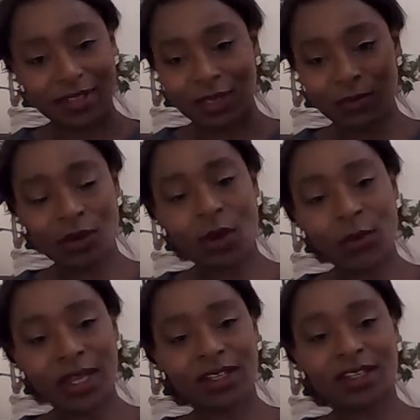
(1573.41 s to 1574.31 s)
Keep
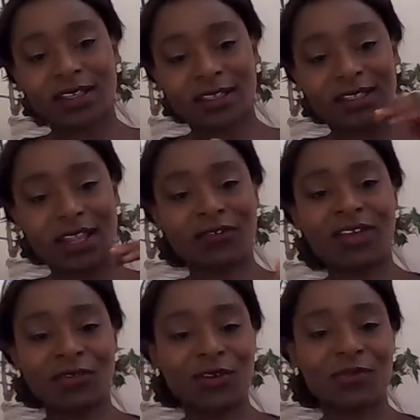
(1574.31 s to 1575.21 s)
going.
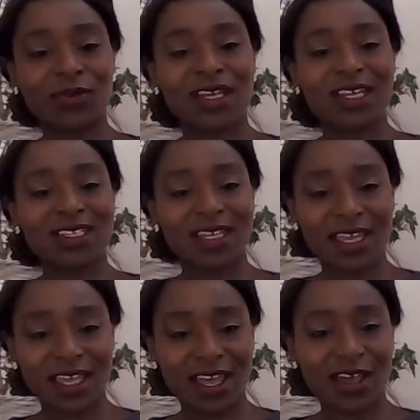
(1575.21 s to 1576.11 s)
Never give up.
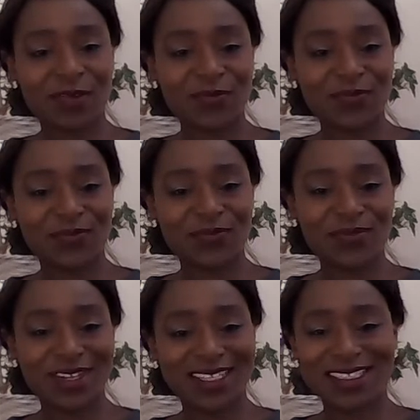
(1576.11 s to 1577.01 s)
Take care.
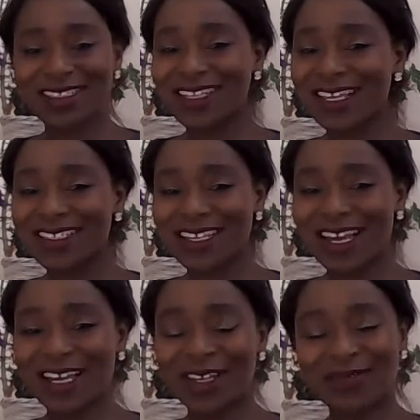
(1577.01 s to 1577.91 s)
Till next
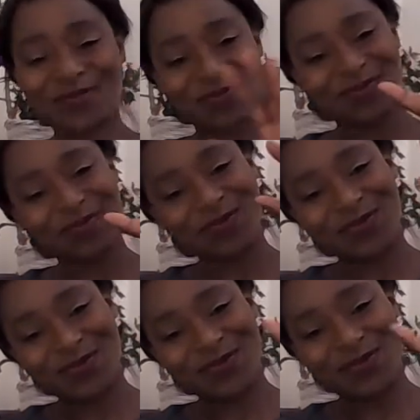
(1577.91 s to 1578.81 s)
time.
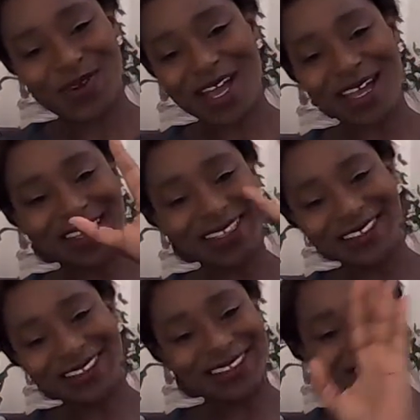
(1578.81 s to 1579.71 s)
Bye.